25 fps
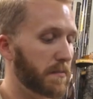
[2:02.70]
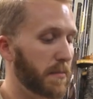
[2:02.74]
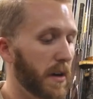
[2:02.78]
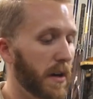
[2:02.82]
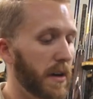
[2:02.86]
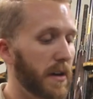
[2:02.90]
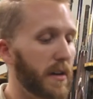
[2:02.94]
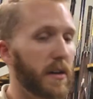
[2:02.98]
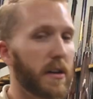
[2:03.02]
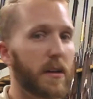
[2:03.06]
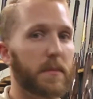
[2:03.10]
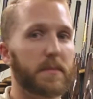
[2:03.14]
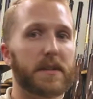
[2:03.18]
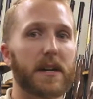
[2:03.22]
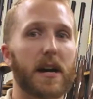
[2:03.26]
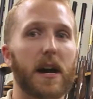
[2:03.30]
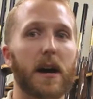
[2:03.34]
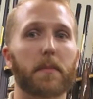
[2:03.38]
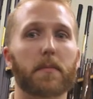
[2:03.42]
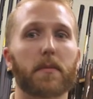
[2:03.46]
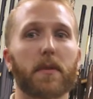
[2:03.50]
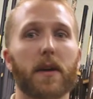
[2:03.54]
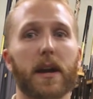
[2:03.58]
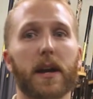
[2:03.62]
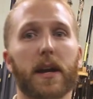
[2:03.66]
button up
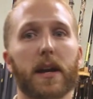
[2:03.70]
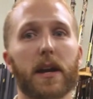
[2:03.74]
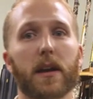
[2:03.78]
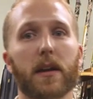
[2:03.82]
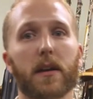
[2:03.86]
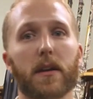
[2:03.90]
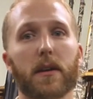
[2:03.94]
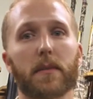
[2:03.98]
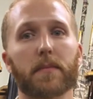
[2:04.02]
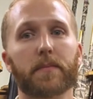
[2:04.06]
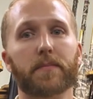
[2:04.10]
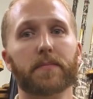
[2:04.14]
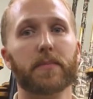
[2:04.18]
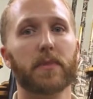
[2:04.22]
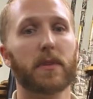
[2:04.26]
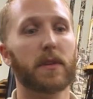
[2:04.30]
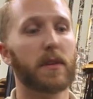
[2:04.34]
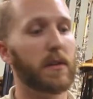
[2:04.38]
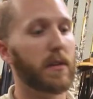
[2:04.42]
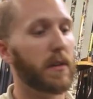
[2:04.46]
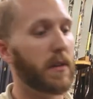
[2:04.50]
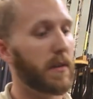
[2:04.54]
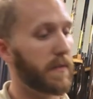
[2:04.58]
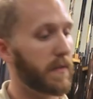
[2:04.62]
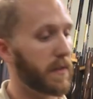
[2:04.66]
top right here,
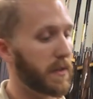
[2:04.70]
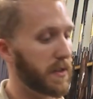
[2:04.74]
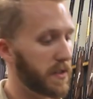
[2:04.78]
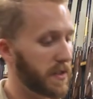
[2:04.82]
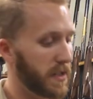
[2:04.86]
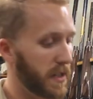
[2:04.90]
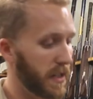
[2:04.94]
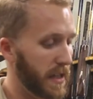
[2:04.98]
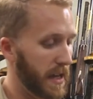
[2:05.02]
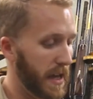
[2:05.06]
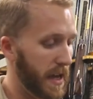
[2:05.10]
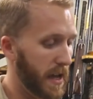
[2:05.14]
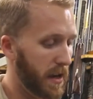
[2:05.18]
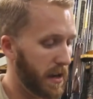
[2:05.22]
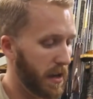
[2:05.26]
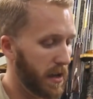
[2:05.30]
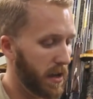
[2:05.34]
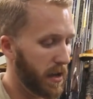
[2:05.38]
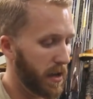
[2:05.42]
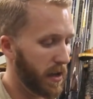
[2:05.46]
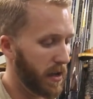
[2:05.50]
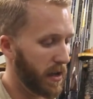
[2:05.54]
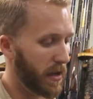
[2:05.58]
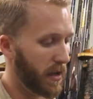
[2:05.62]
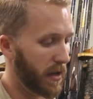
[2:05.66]
you can see that,
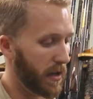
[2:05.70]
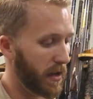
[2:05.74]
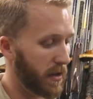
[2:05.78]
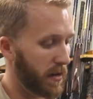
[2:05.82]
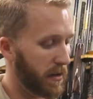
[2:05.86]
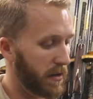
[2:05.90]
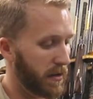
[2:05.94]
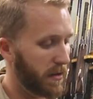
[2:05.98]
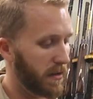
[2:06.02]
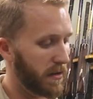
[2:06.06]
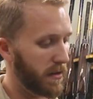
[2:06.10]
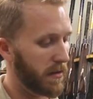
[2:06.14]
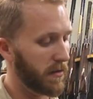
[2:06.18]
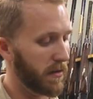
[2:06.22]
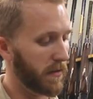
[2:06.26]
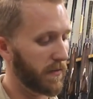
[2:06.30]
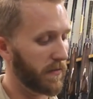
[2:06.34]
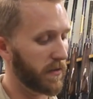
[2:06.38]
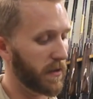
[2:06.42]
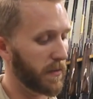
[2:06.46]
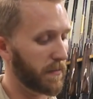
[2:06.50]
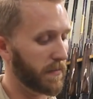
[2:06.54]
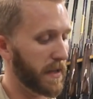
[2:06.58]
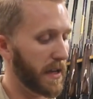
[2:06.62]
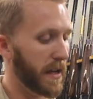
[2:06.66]
and
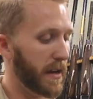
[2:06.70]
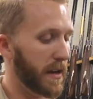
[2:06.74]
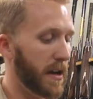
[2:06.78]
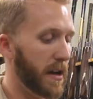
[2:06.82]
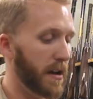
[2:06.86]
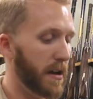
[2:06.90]
flip that